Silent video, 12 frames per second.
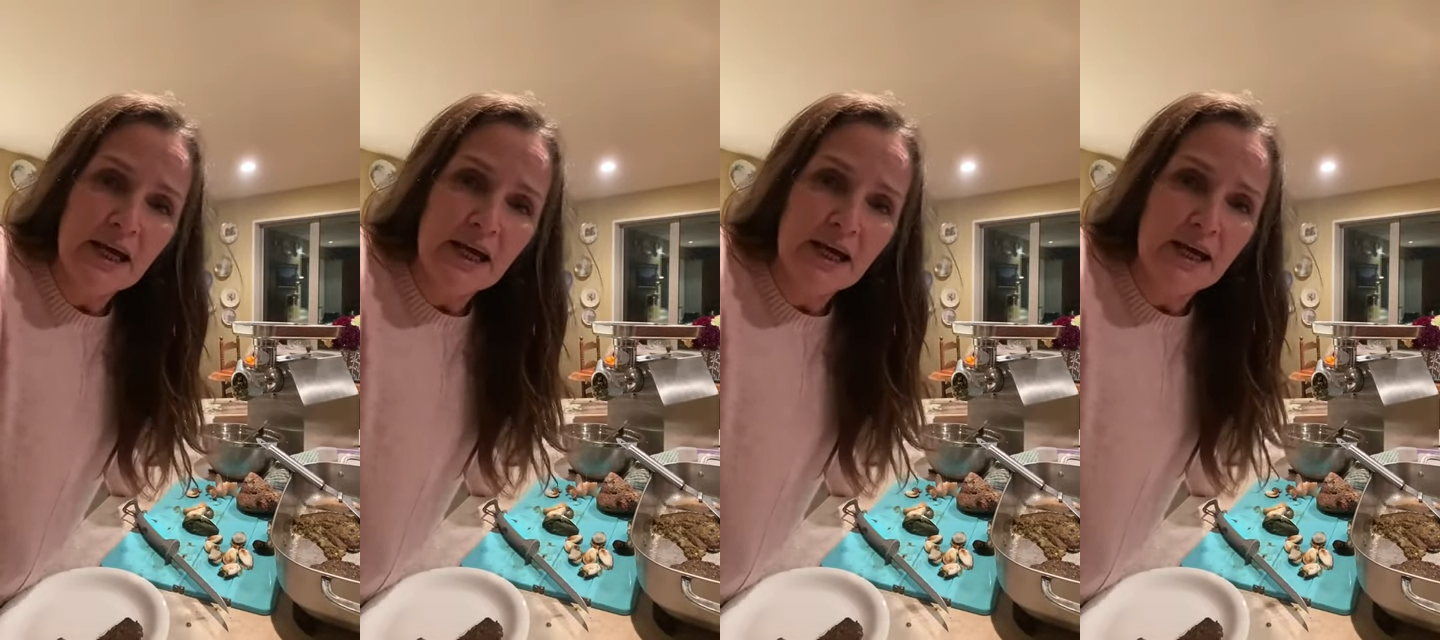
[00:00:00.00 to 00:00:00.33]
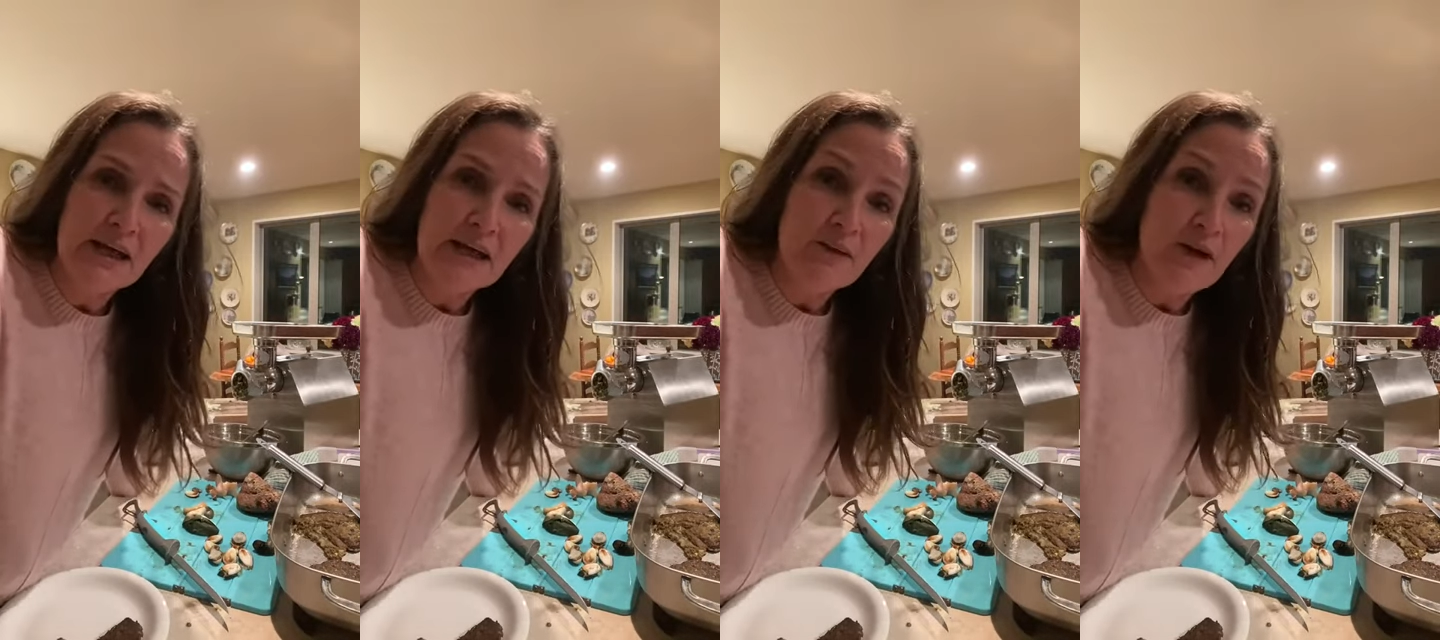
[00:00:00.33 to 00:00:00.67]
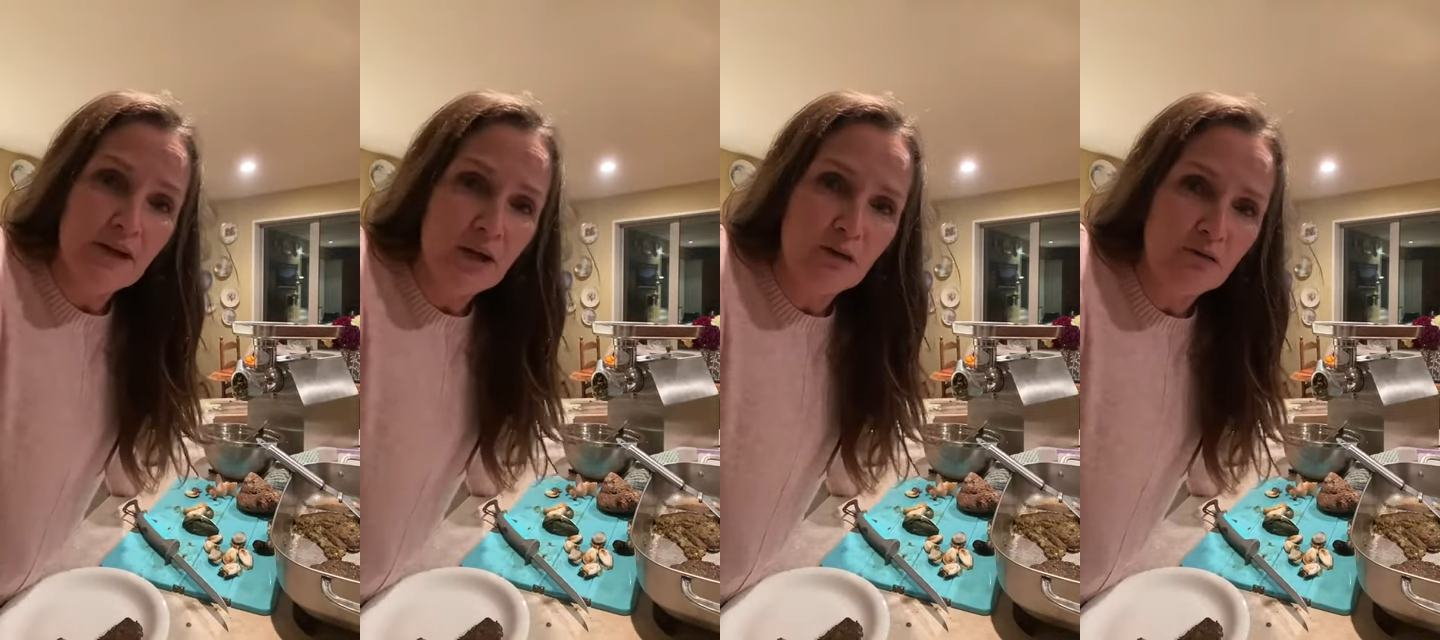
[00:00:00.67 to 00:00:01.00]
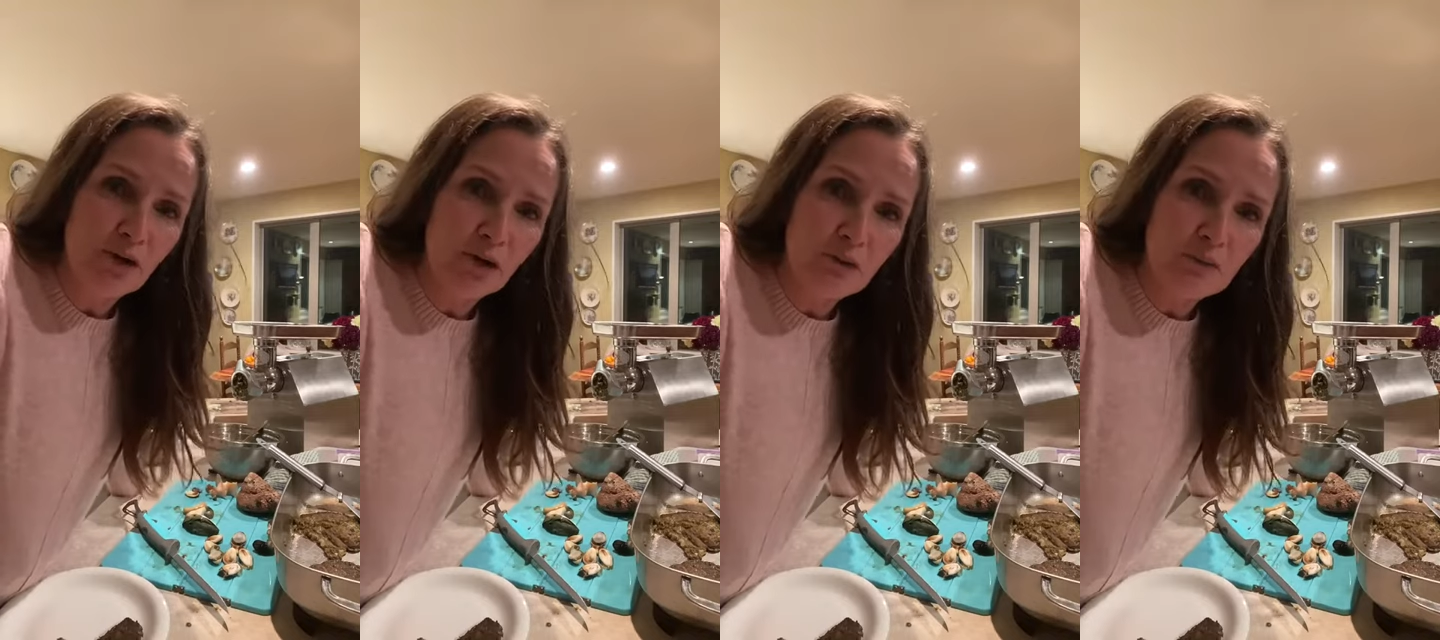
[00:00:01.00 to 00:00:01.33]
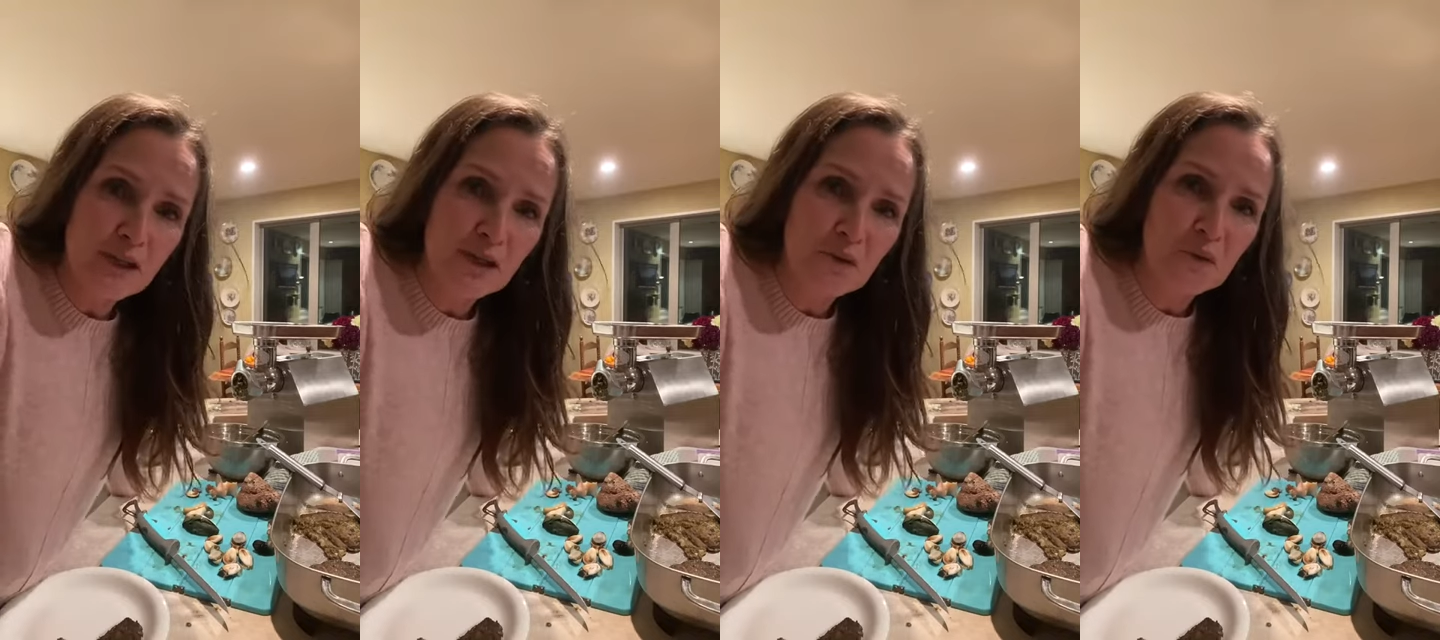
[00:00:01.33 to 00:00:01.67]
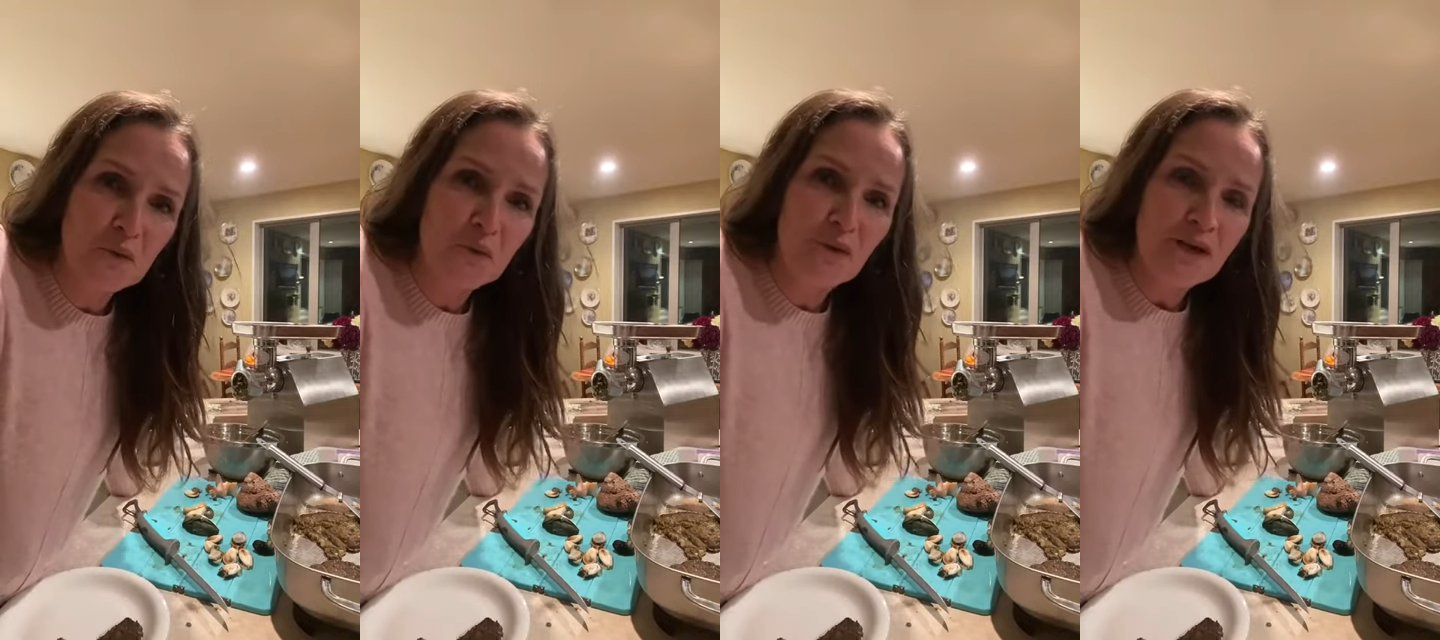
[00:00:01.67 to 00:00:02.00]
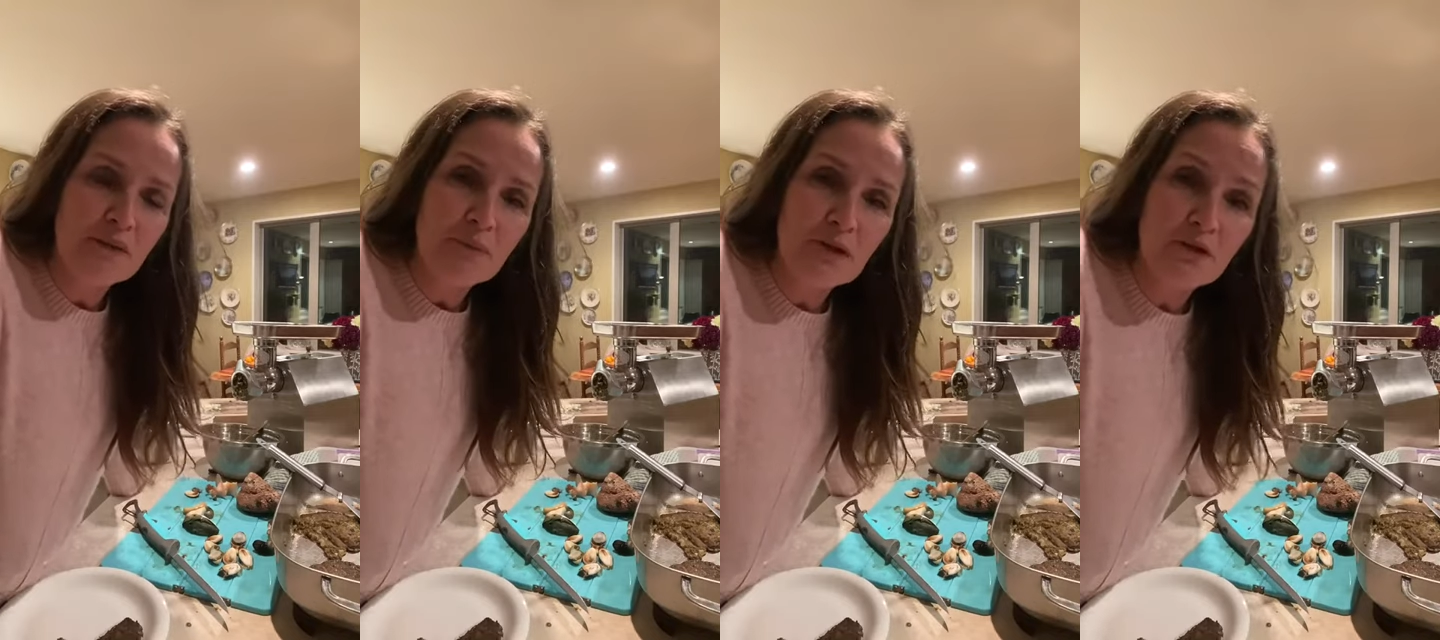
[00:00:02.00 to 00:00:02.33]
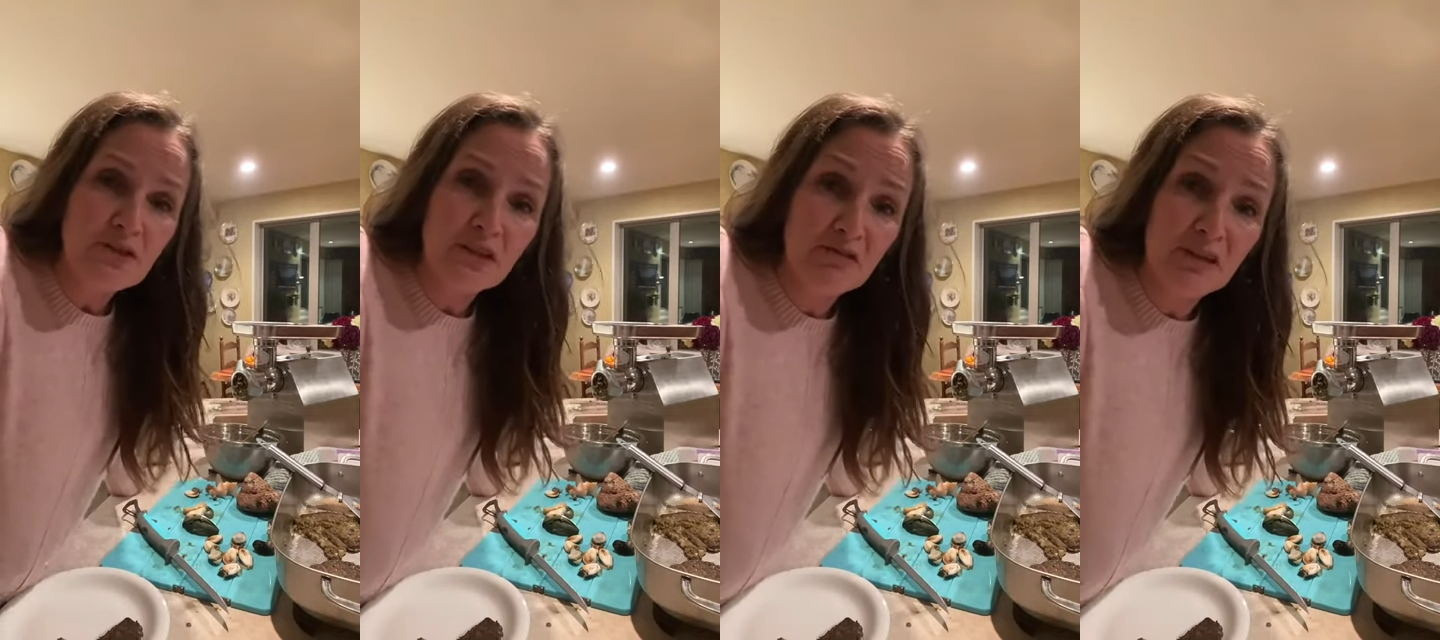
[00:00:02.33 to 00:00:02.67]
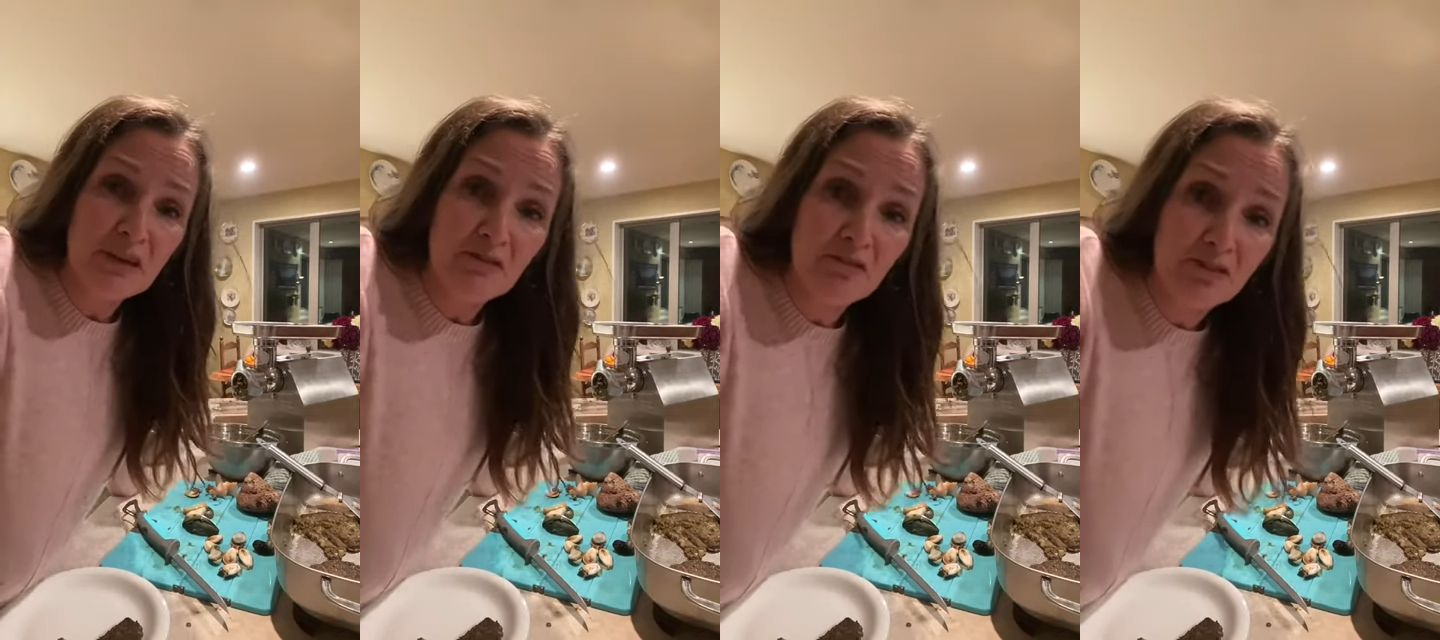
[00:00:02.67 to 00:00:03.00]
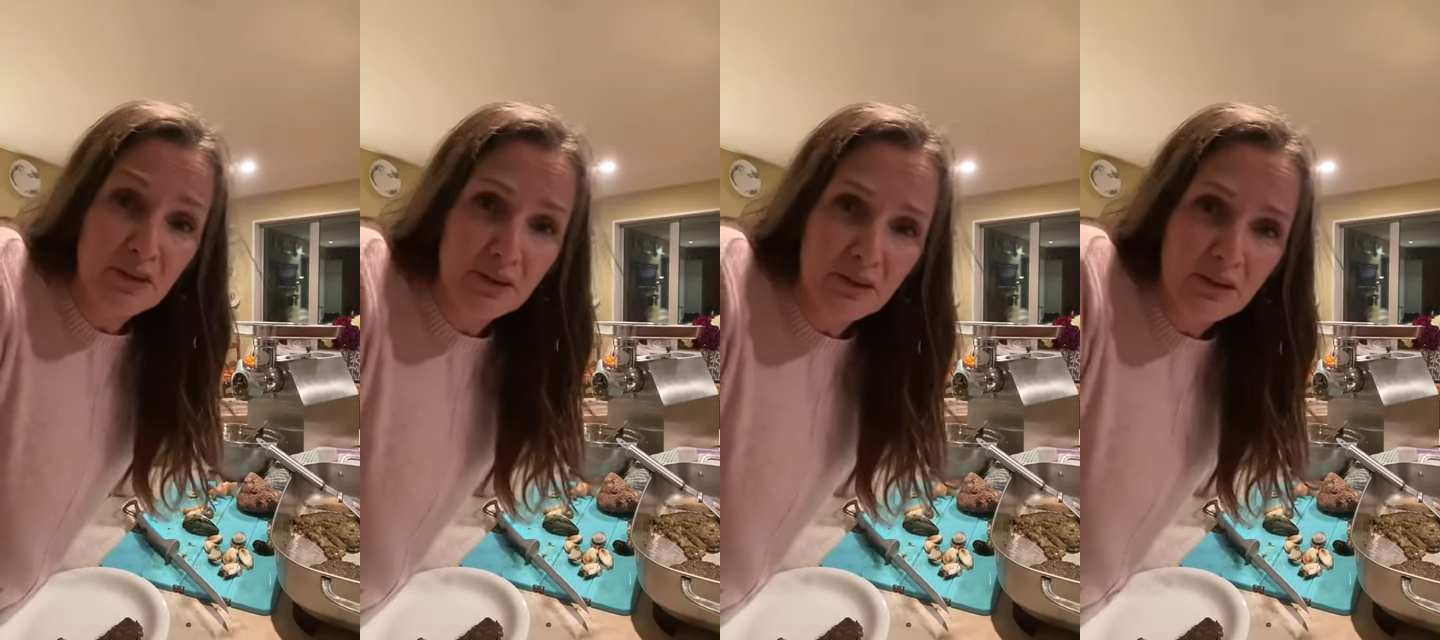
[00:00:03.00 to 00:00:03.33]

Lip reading: They don't follow me at all because they've lived